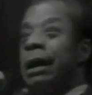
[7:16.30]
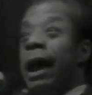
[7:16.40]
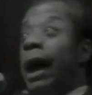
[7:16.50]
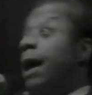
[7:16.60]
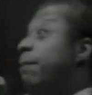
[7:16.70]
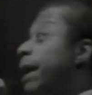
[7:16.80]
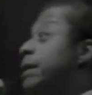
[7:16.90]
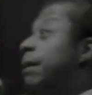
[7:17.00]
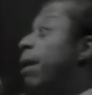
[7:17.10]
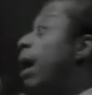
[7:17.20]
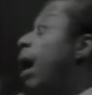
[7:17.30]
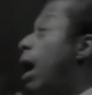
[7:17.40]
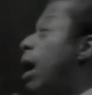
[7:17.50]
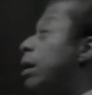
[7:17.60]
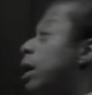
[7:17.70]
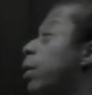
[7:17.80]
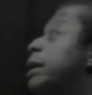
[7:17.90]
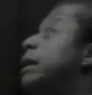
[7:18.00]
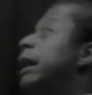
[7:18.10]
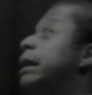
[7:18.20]
And by some odd
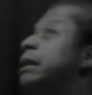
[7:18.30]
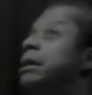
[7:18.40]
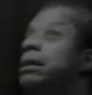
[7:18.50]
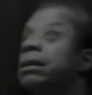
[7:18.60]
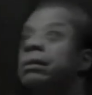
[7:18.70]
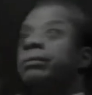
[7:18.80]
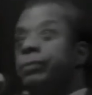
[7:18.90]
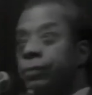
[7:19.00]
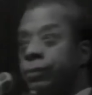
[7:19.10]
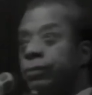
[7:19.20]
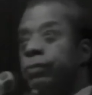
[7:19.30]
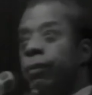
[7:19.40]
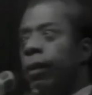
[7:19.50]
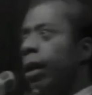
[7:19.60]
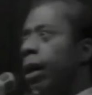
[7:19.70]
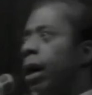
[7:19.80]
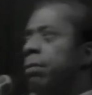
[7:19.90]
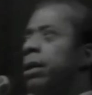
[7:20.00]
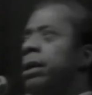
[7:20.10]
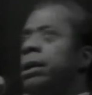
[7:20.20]
coincidence,
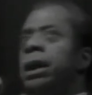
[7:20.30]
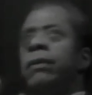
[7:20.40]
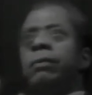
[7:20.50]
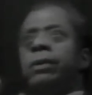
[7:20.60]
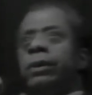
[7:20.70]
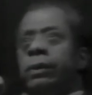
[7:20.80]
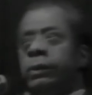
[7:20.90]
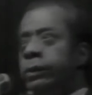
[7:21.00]
unbelievable,